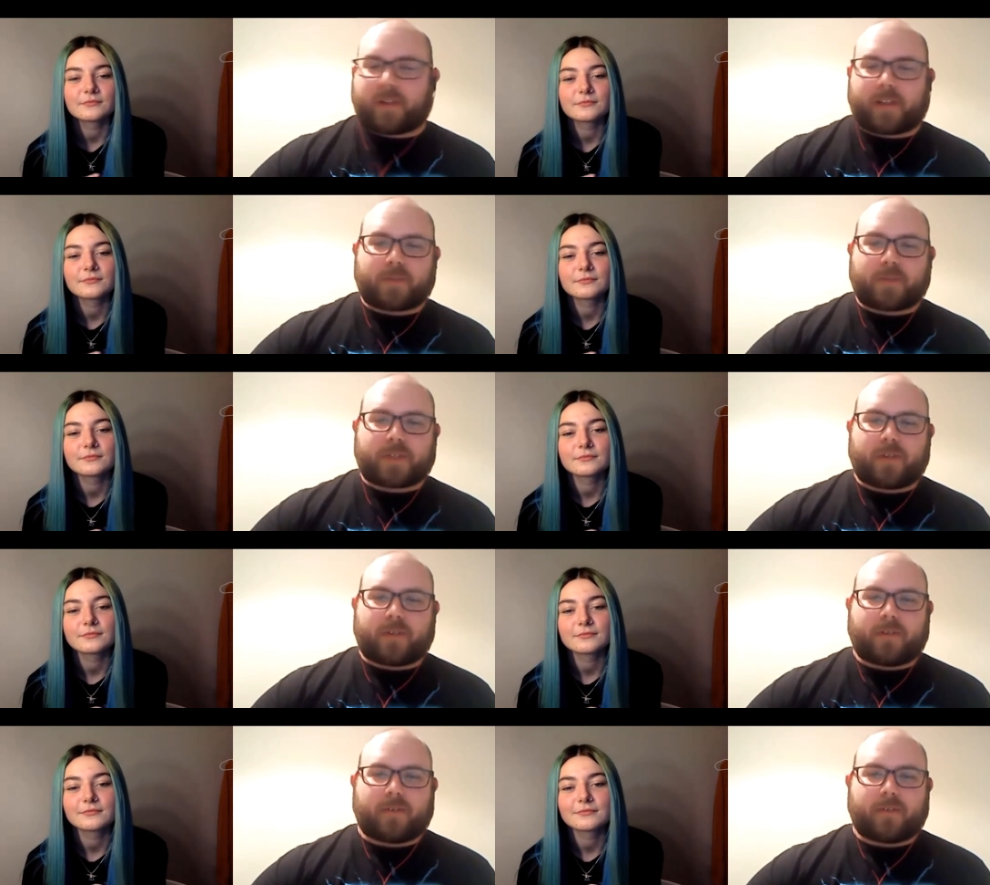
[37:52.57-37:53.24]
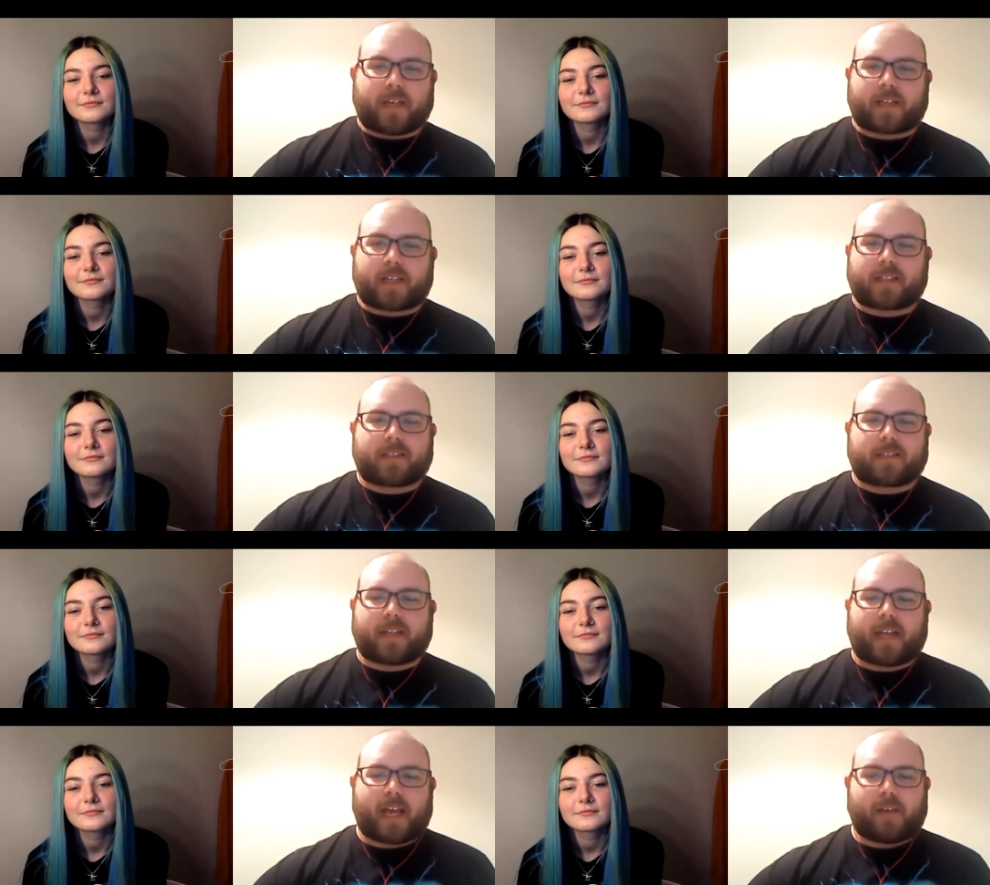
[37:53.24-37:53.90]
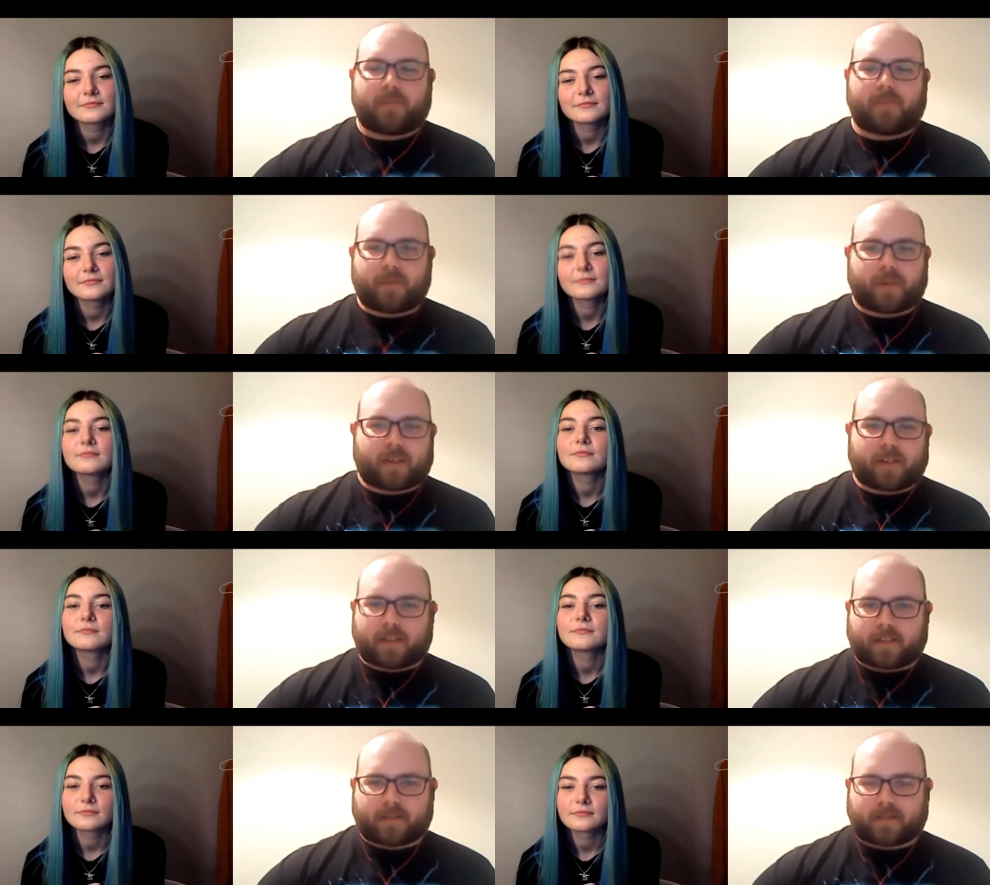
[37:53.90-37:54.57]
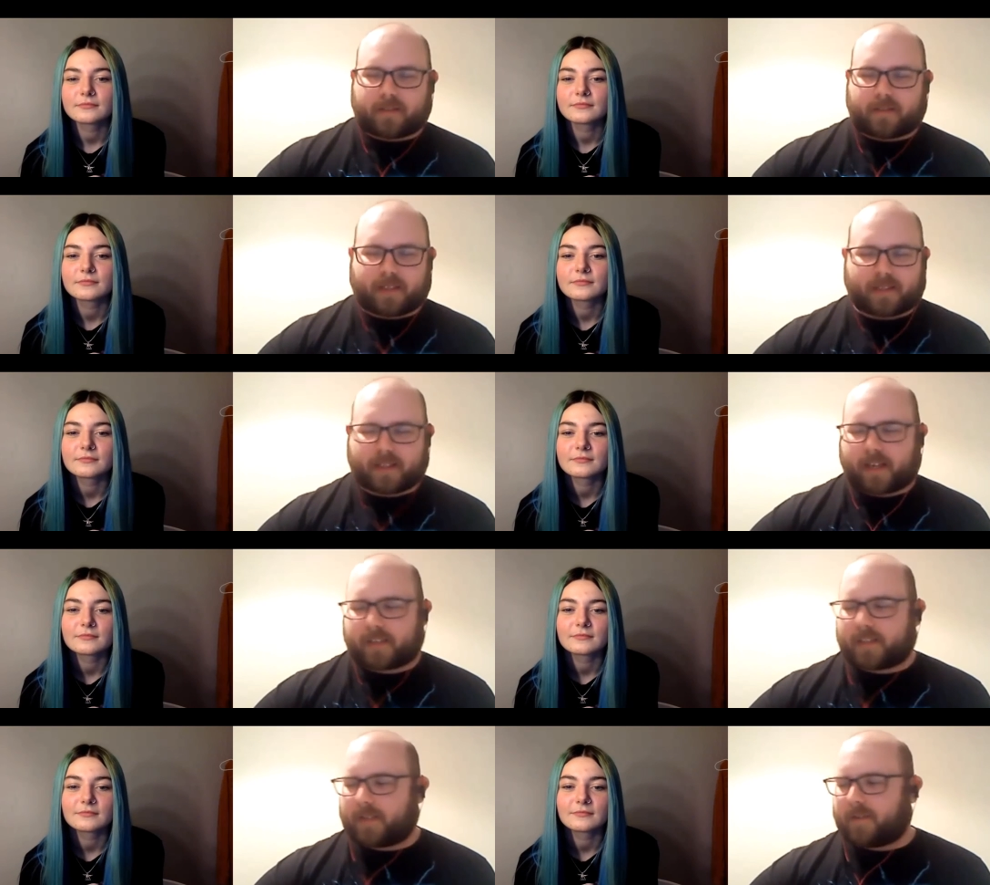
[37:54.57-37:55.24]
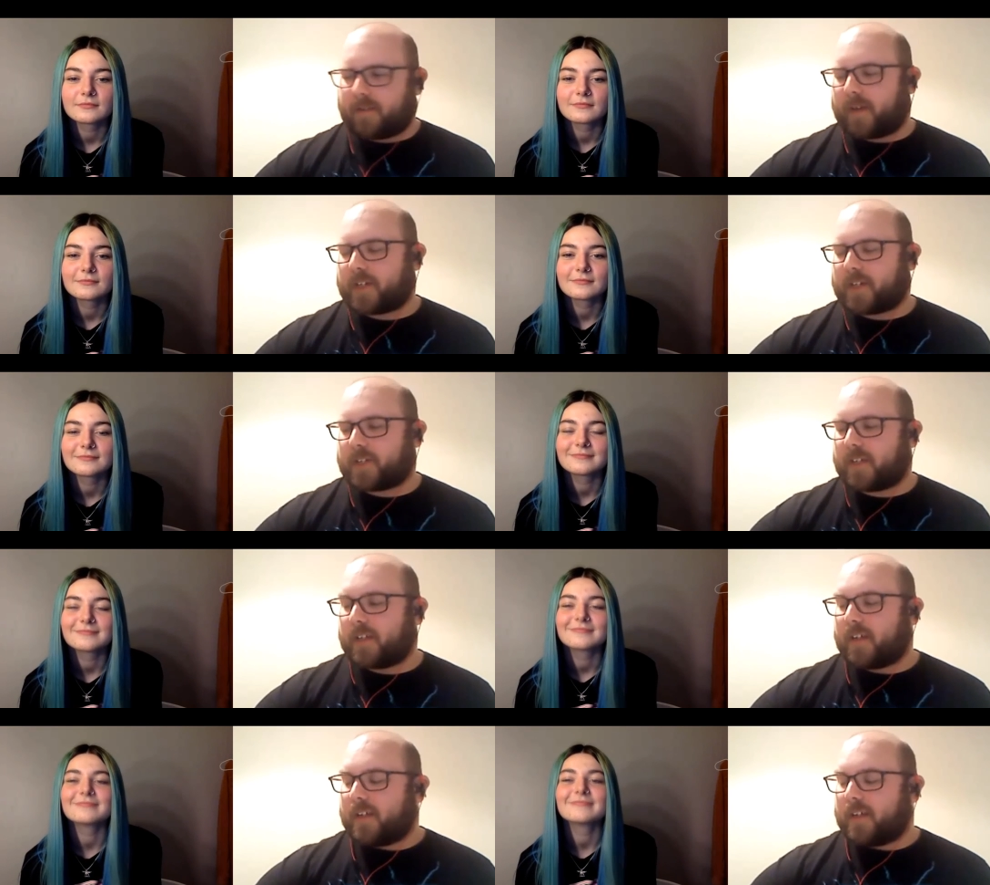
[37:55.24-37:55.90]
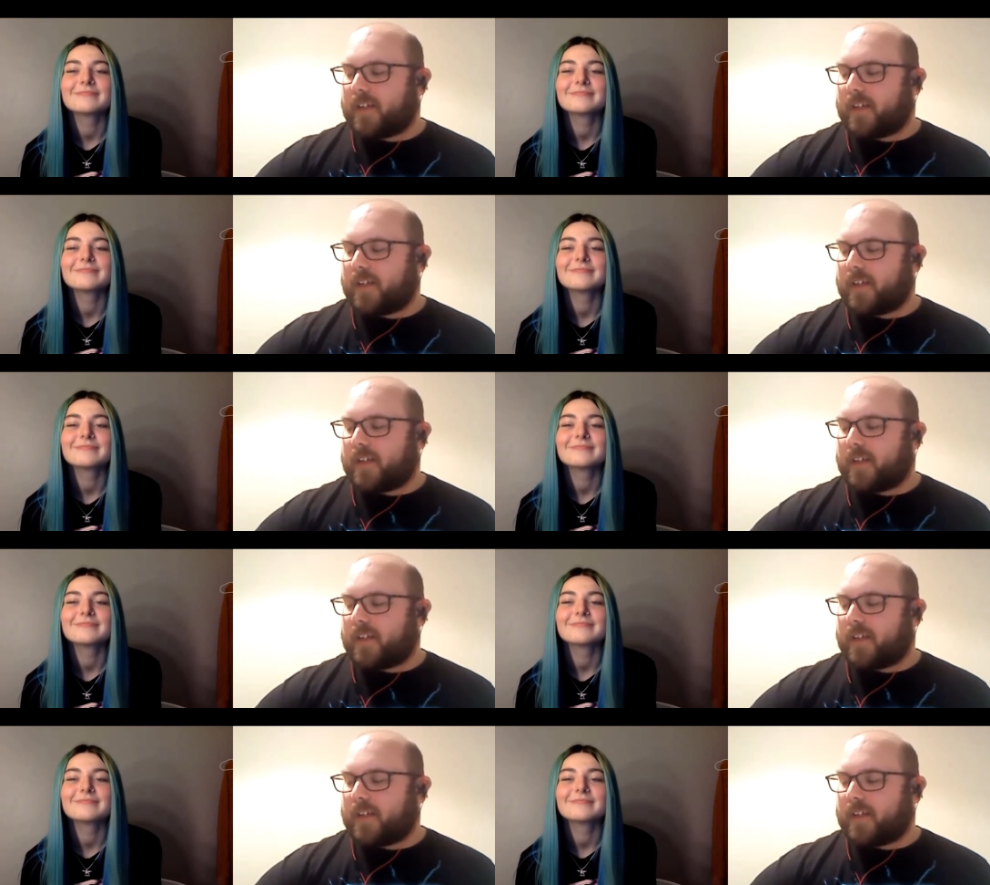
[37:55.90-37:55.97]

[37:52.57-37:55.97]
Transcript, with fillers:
Speaker 1: Williams, who he asks everyone the exact same question,